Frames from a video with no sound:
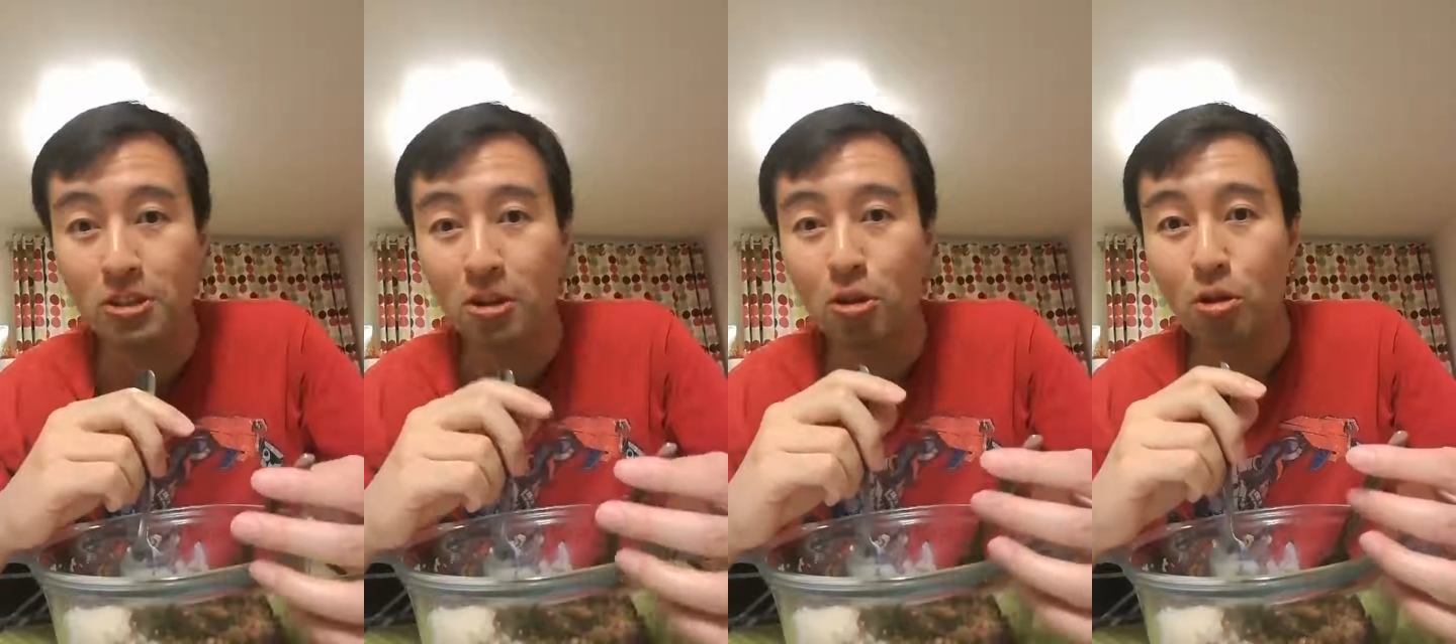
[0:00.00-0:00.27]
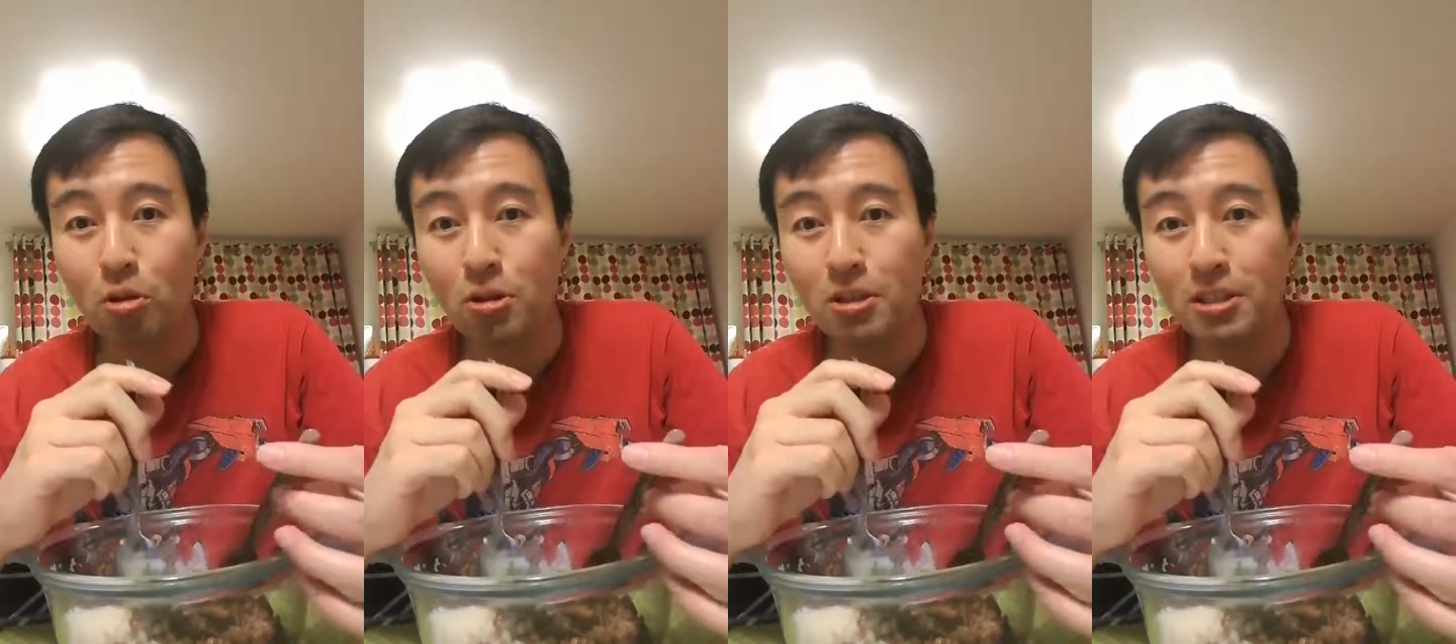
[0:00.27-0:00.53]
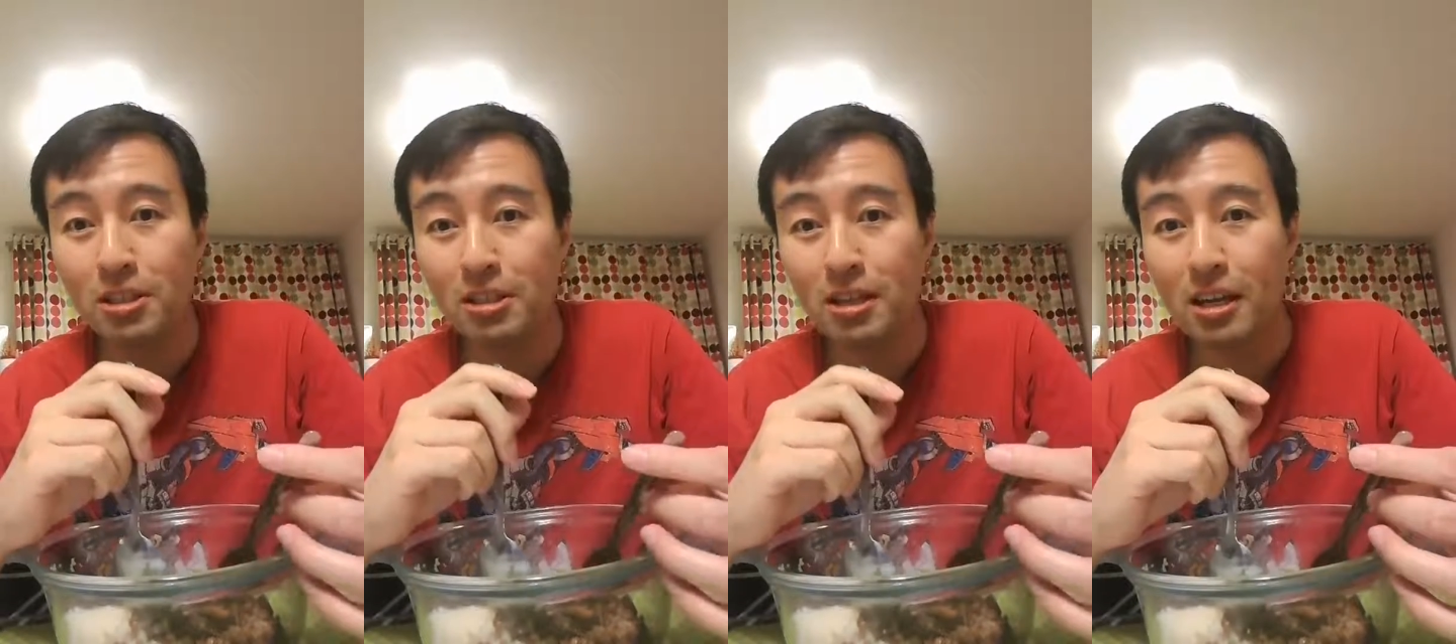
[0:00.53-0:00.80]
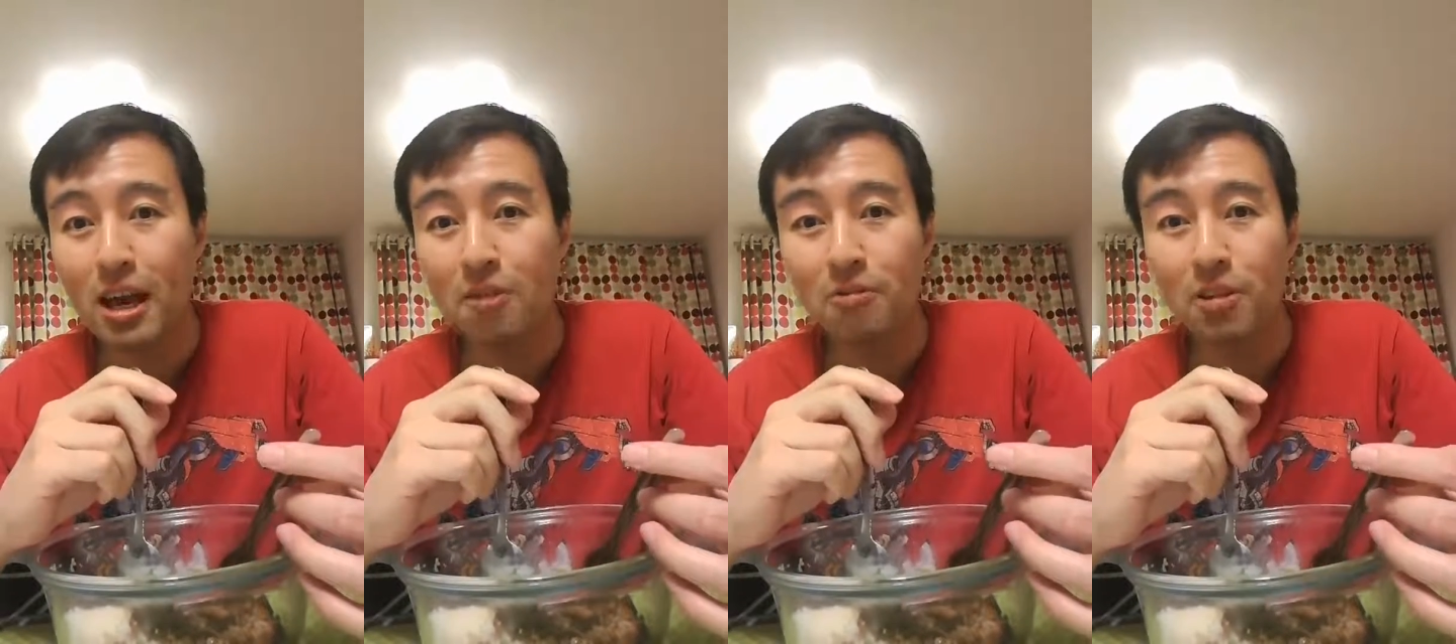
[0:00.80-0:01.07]
authorities in the
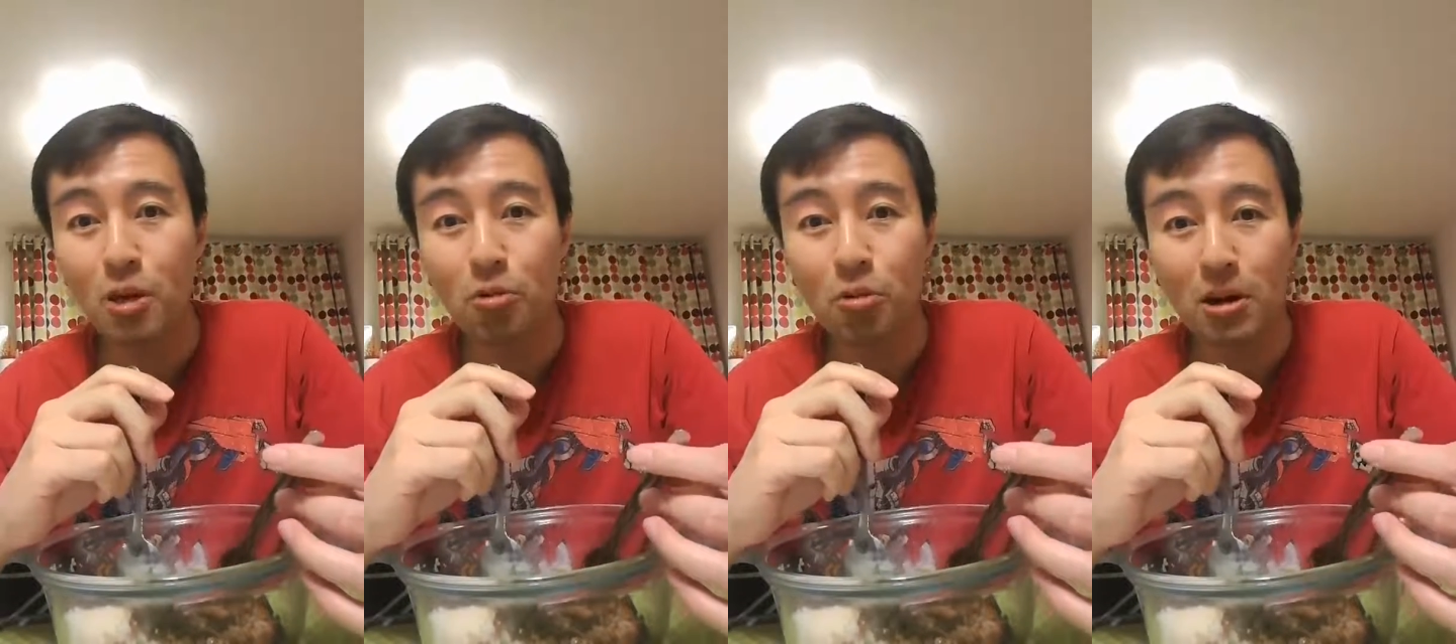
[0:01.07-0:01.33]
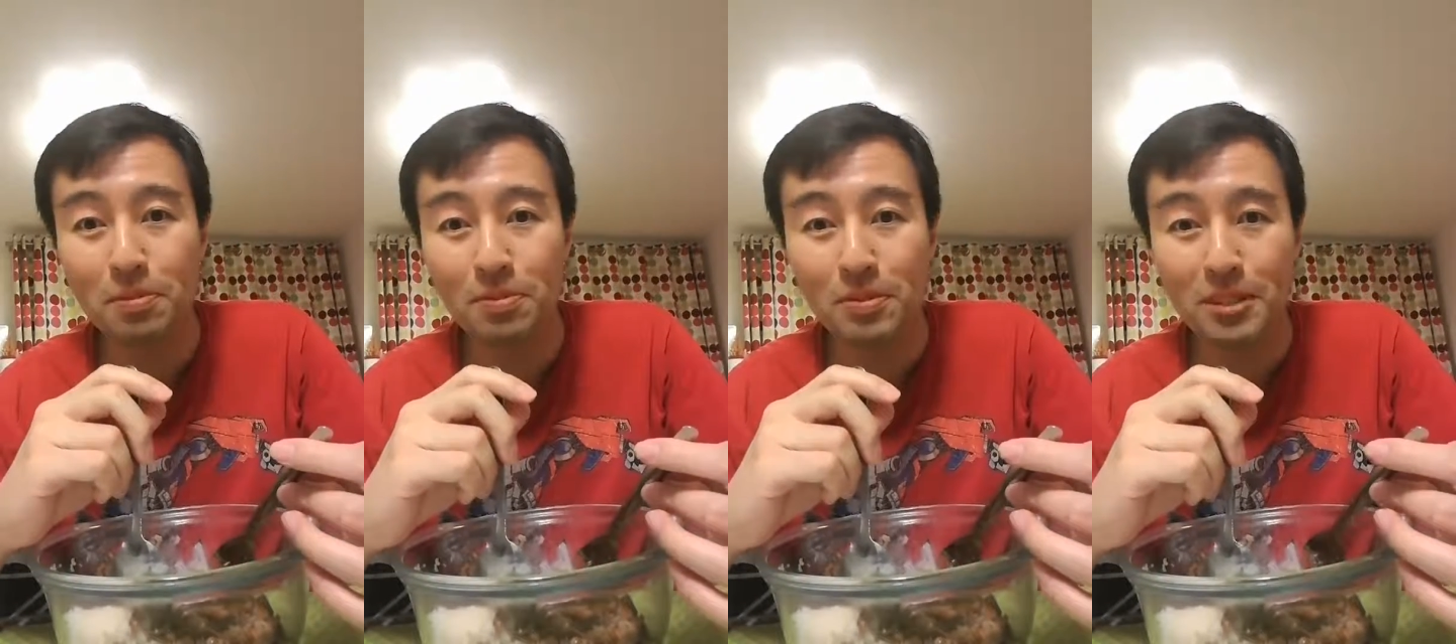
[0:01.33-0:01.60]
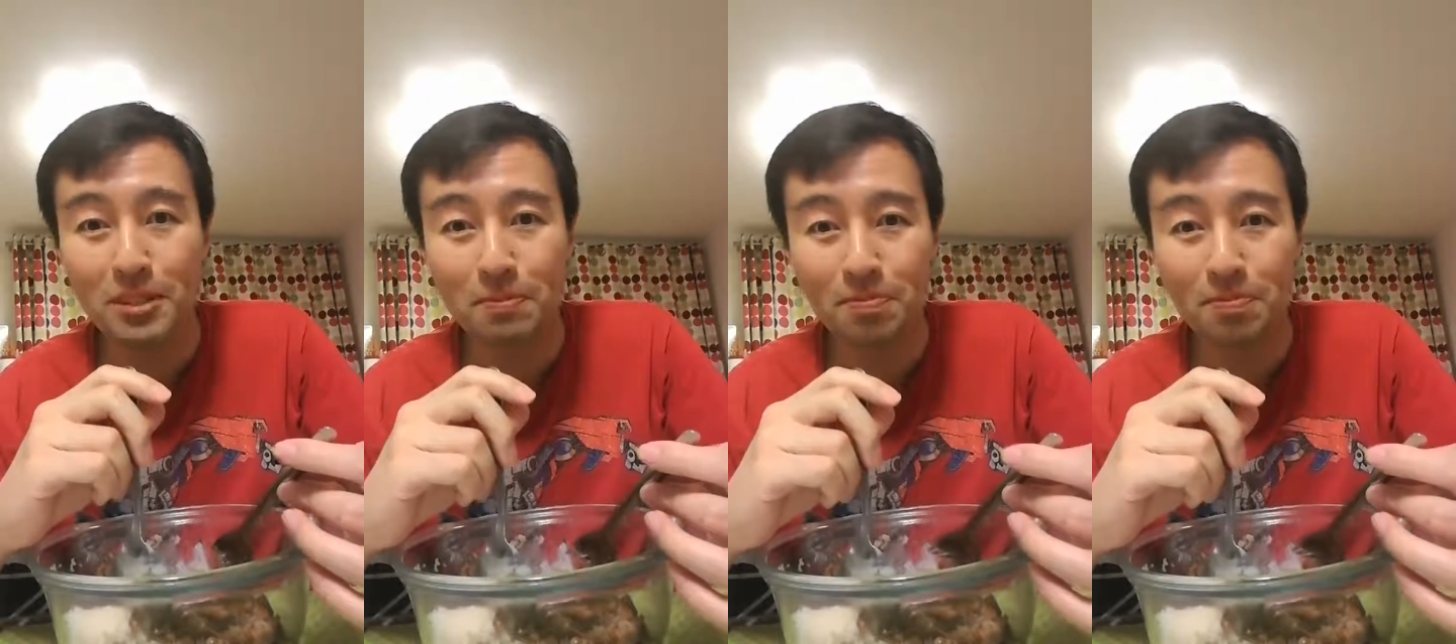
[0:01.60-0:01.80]
heavenly realms.